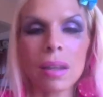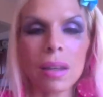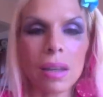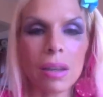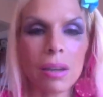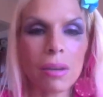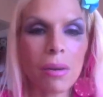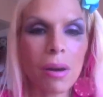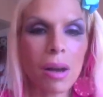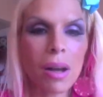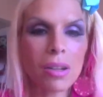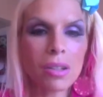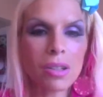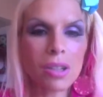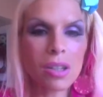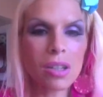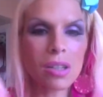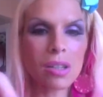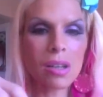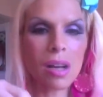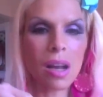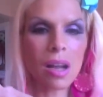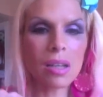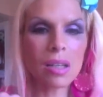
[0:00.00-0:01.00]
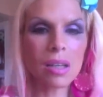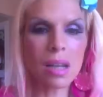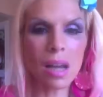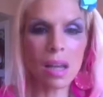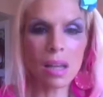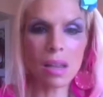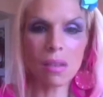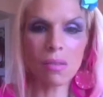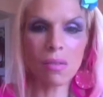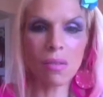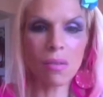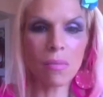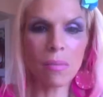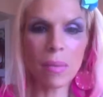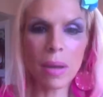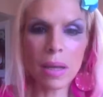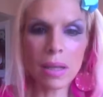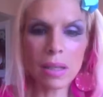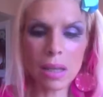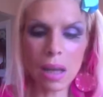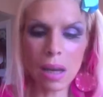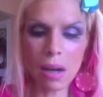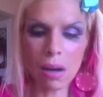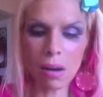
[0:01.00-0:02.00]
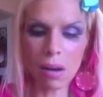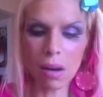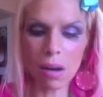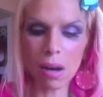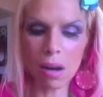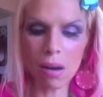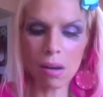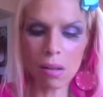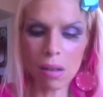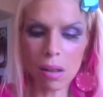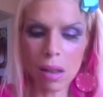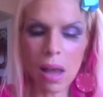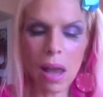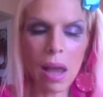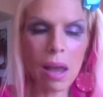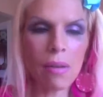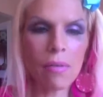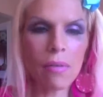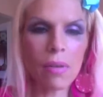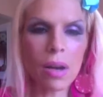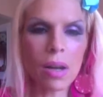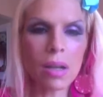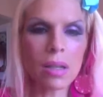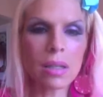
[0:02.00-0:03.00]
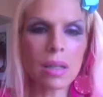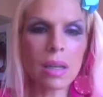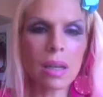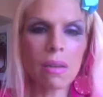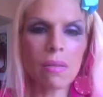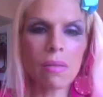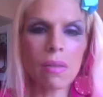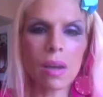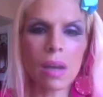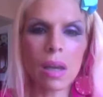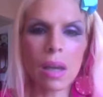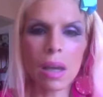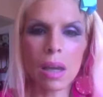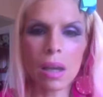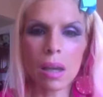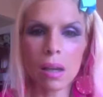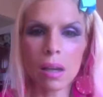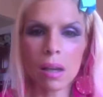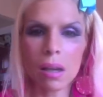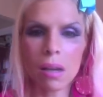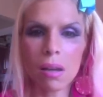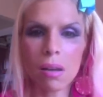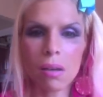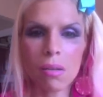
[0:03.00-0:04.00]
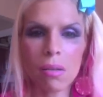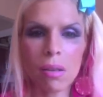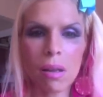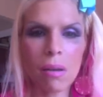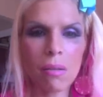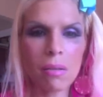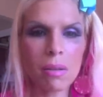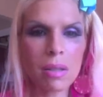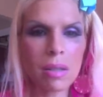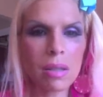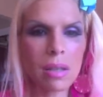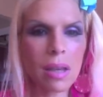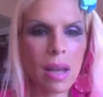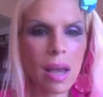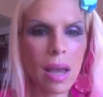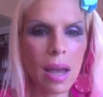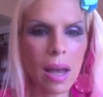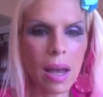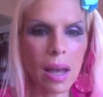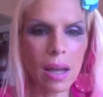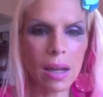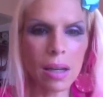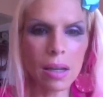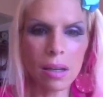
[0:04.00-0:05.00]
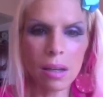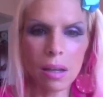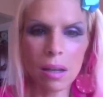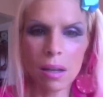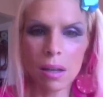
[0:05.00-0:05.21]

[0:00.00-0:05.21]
You all just saw death of a mascara live on T V. Oh, that was sad.